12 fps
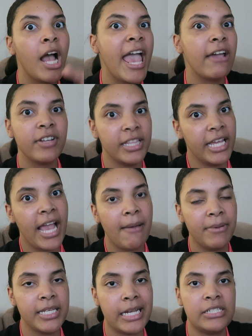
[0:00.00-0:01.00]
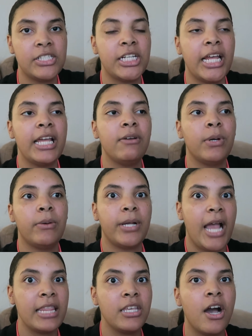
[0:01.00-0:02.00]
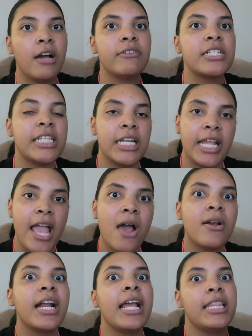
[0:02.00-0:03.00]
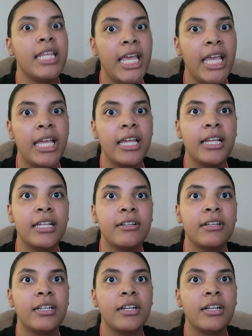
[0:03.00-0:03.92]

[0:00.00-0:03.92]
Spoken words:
Everything happened yesterday where we got the offer, did a counter, and they